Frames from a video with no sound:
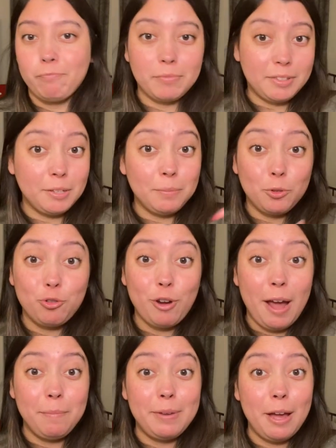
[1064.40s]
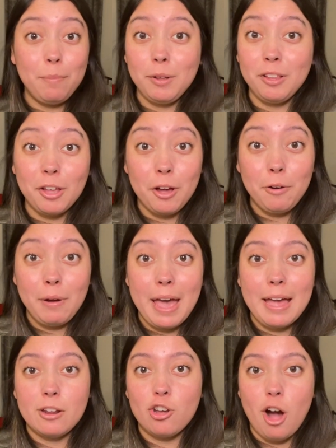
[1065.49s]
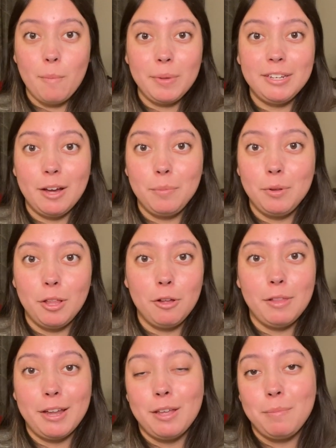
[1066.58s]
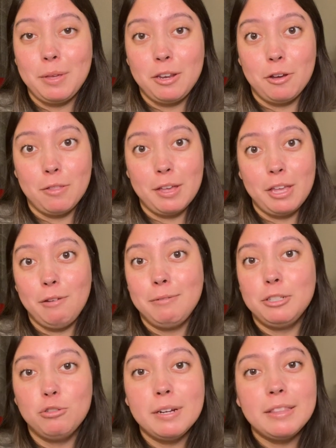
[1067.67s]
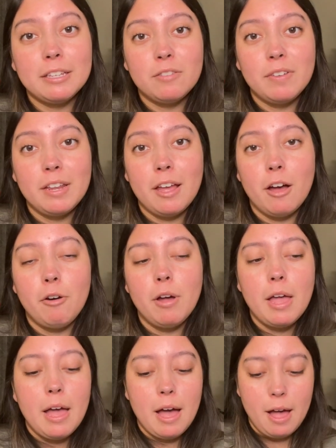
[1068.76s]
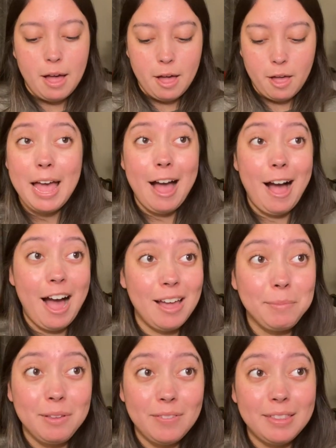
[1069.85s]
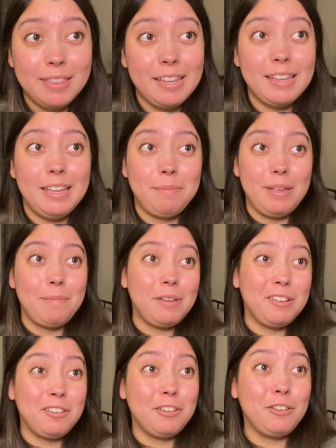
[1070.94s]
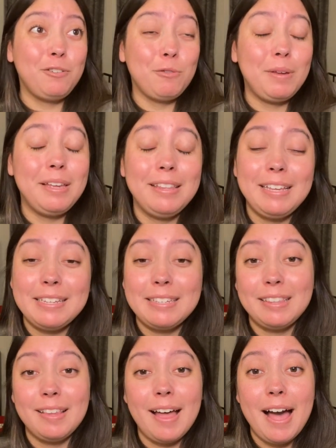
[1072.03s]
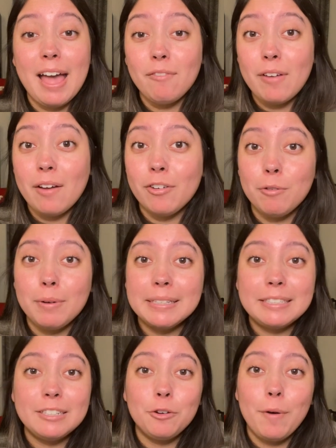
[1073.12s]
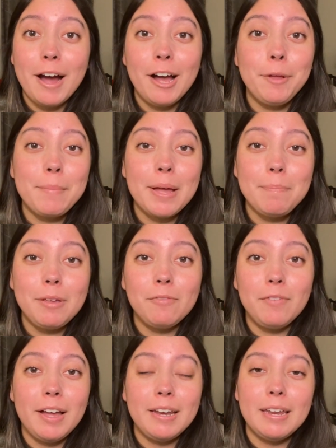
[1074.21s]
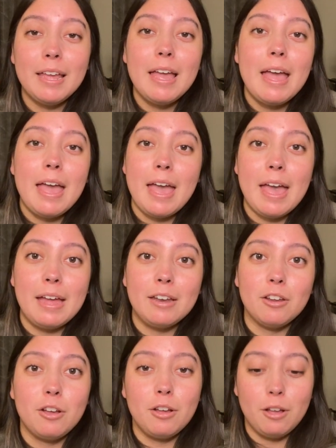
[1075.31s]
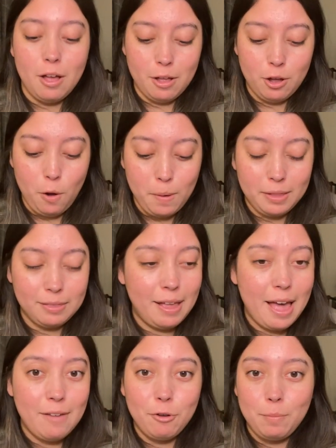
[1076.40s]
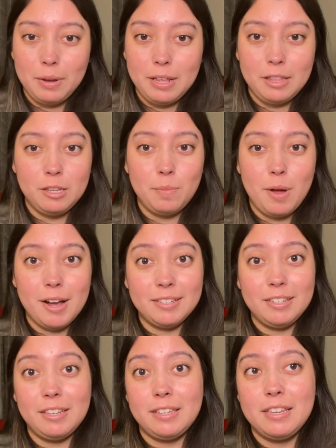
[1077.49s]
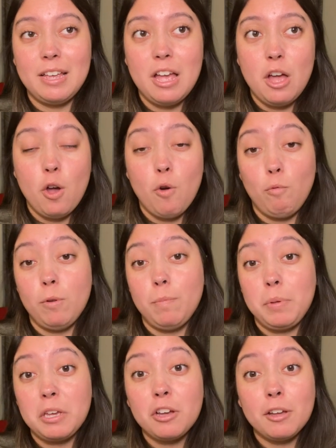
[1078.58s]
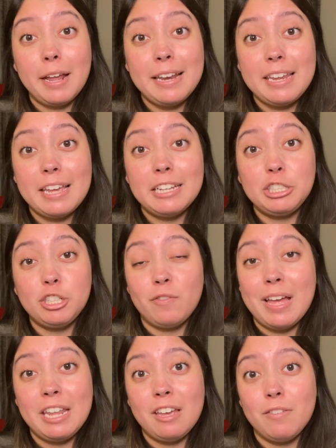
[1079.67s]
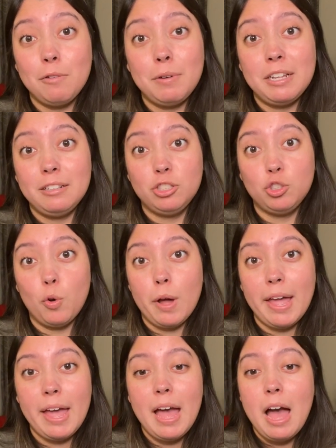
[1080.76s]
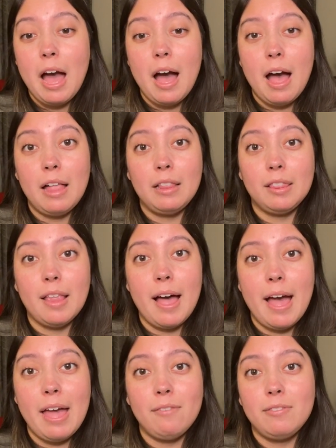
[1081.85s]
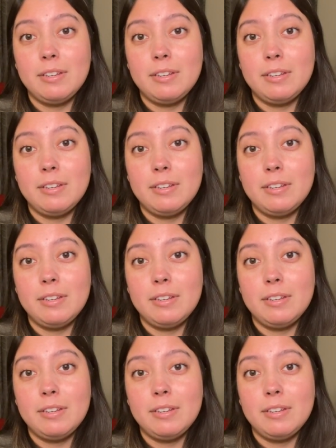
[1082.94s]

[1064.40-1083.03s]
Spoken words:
subscribe down below and comment down below letting me know that you enjoyed this video. I'm even thinking maybe doing these live every once in a while might be fun, and going live opening these boxes would be a good idea. So if any of you would enjoy a live